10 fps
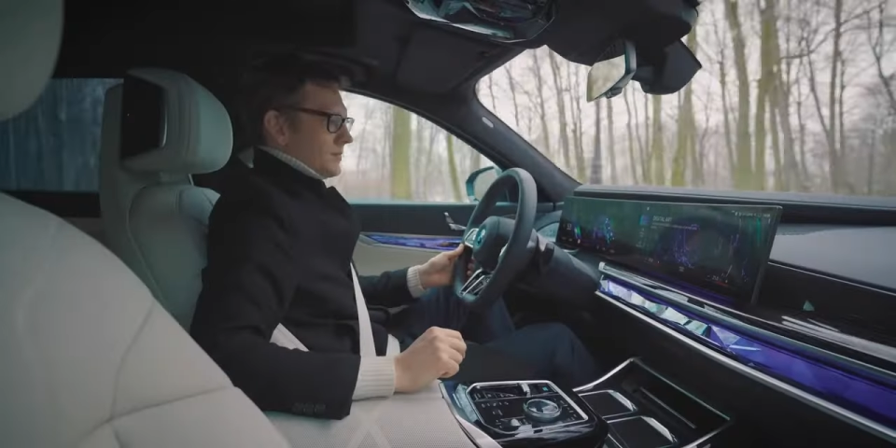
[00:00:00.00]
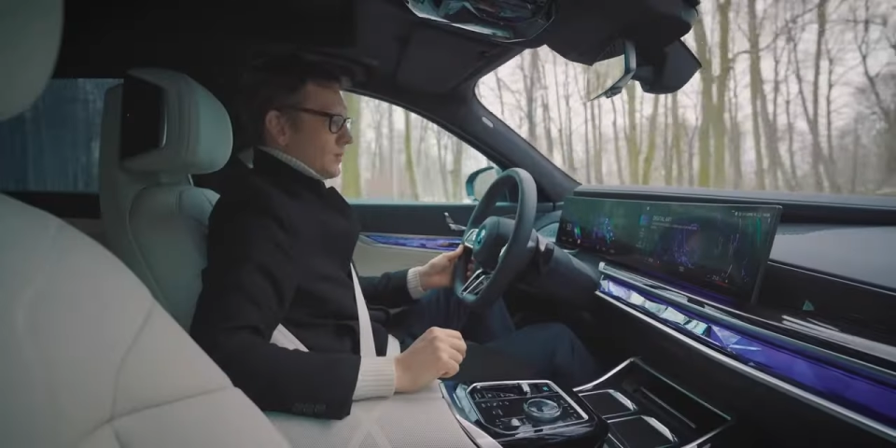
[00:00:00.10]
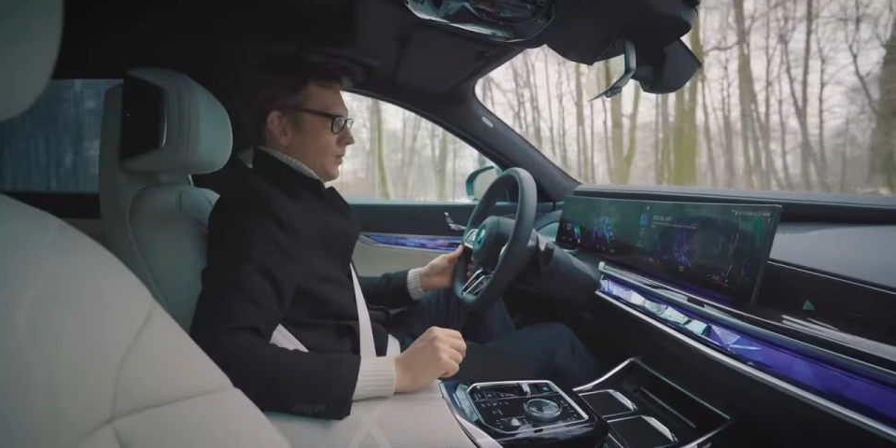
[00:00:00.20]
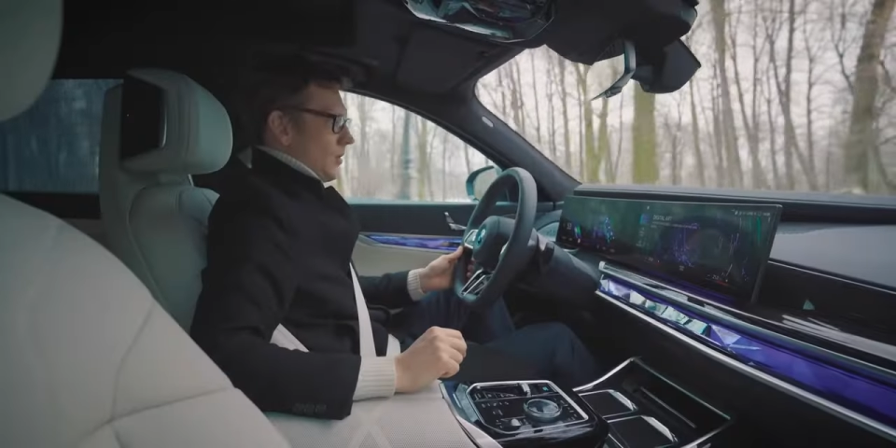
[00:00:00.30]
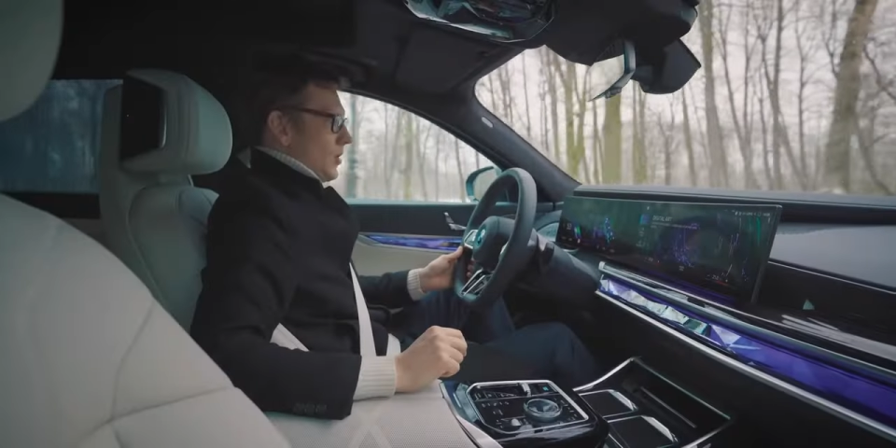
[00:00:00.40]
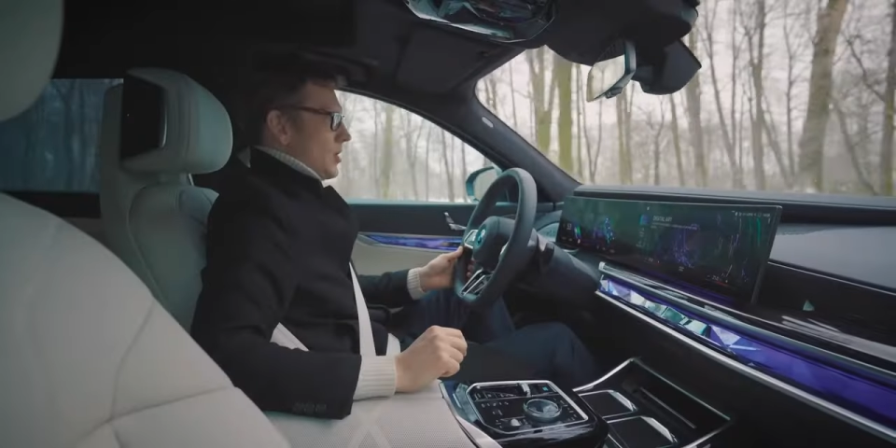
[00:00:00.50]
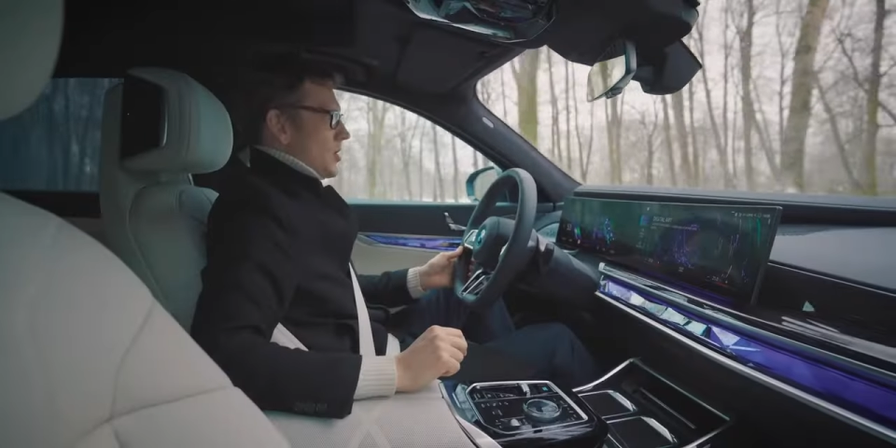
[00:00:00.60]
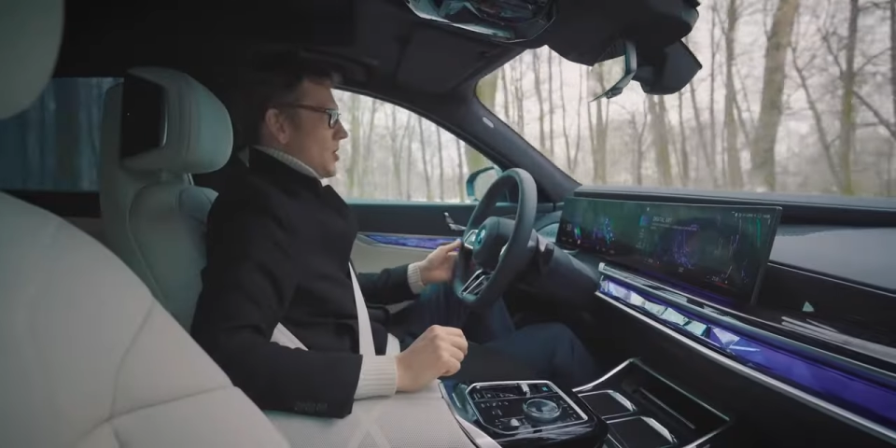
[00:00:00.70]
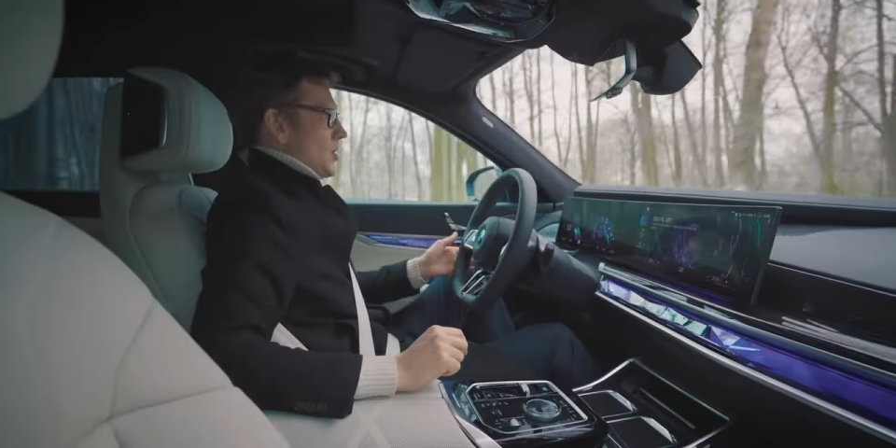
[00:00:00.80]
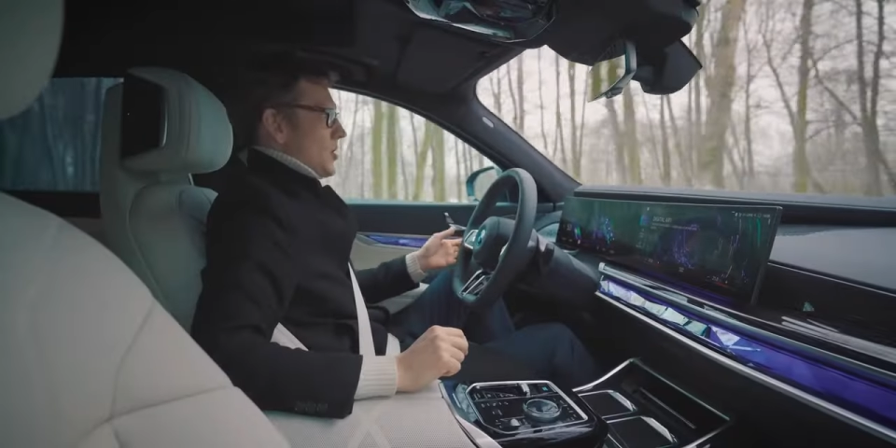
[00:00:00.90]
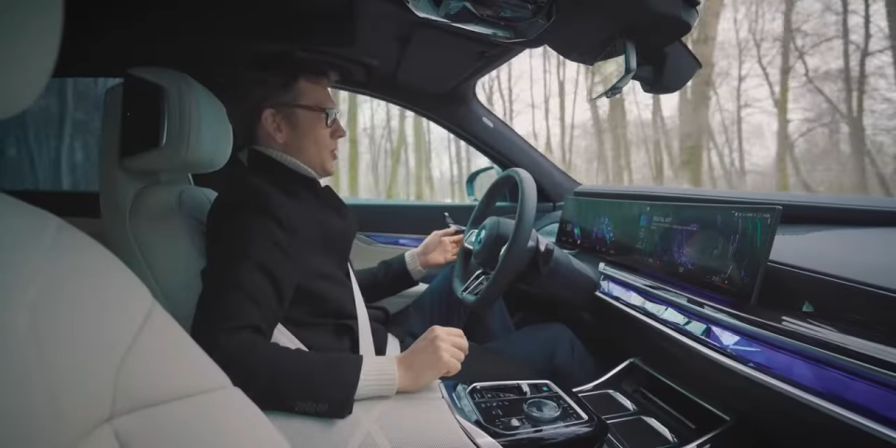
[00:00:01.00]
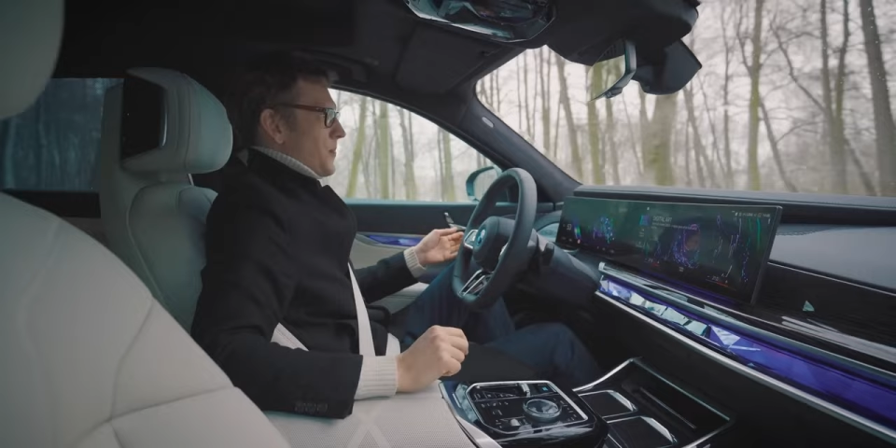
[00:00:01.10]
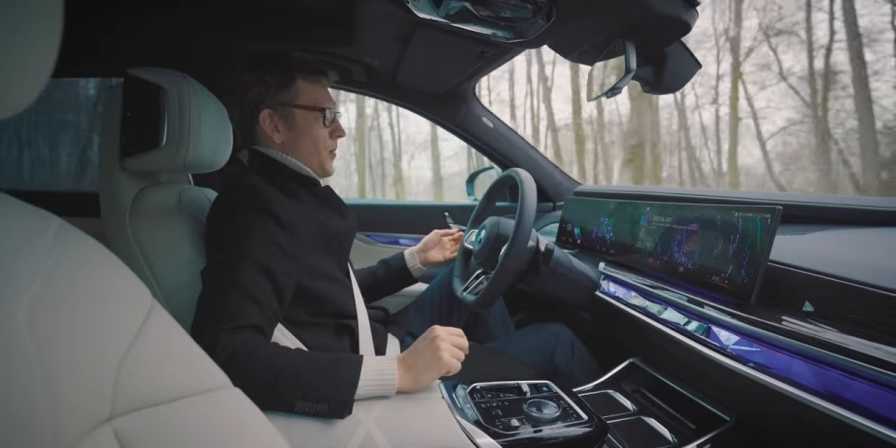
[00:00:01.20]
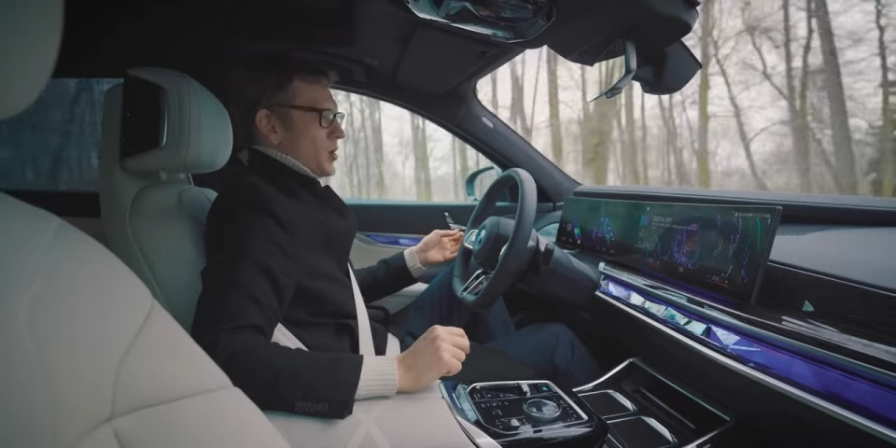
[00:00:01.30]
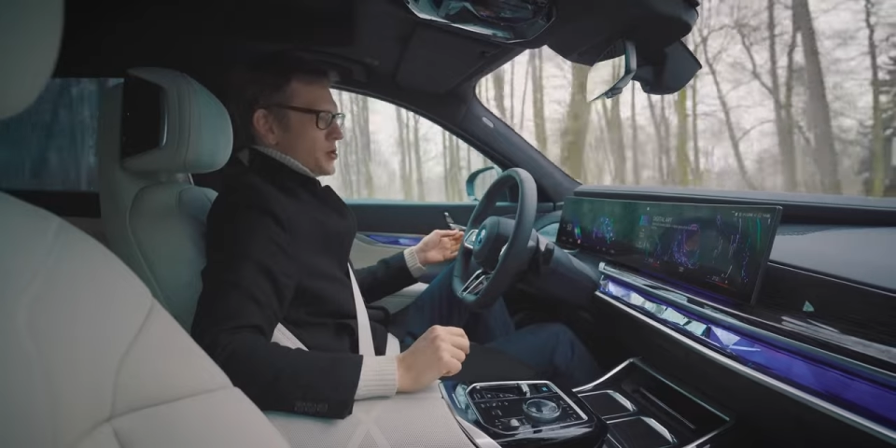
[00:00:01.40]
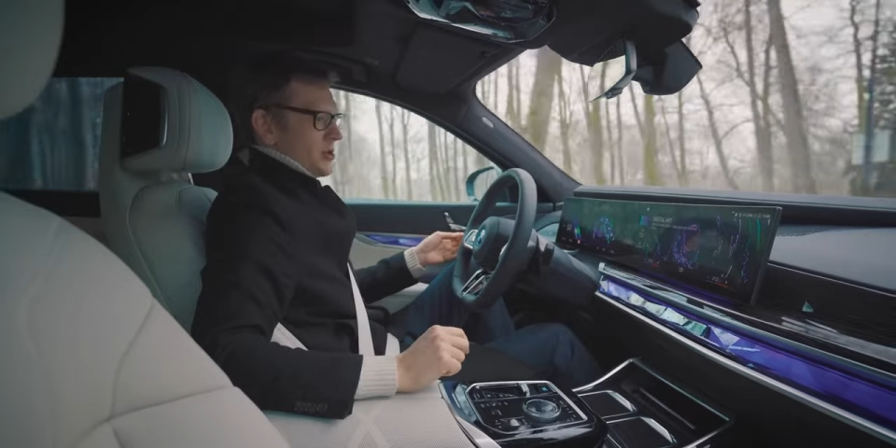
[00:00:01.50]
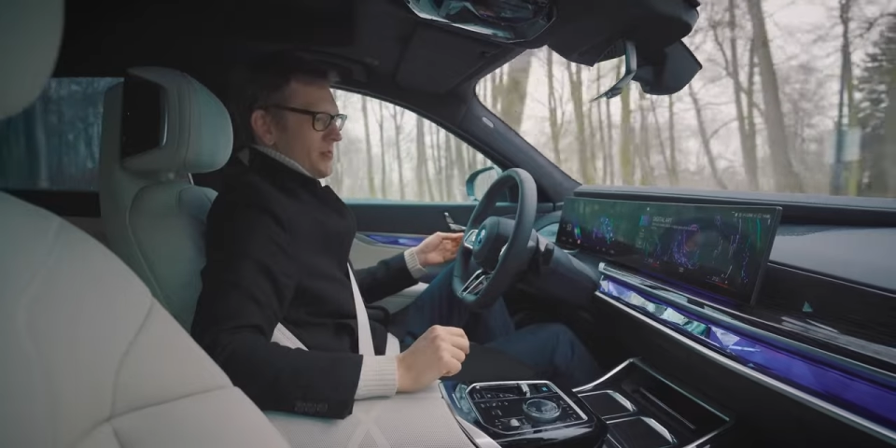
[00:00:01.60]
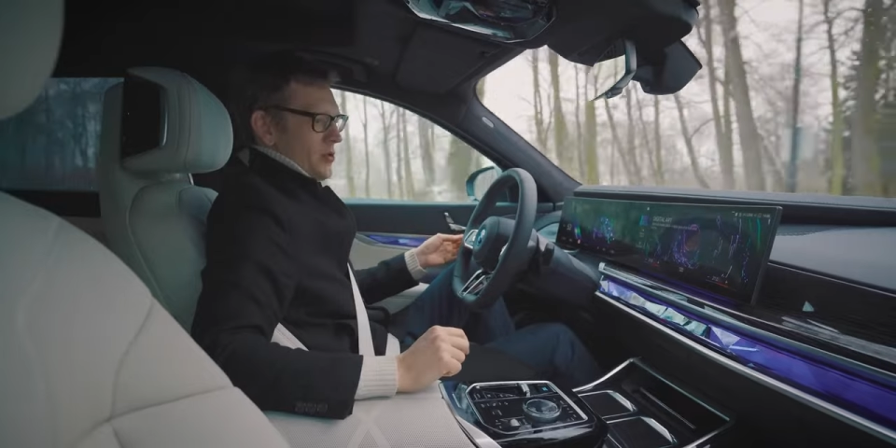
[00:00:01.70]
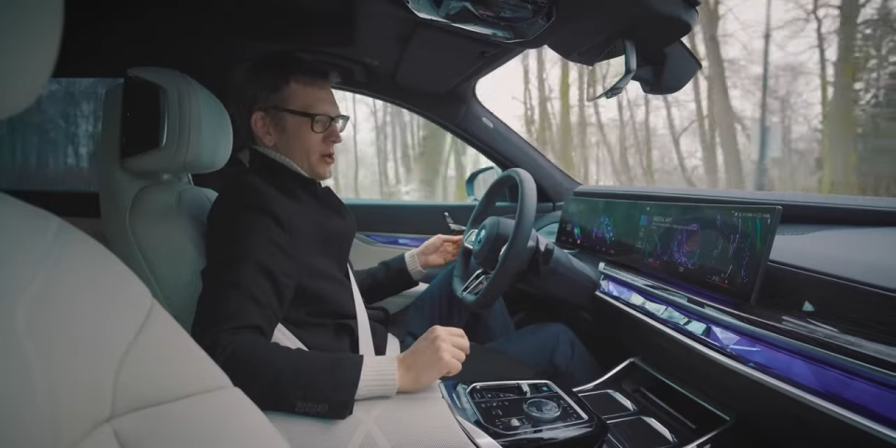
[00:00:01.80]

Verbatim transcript: Oh my god.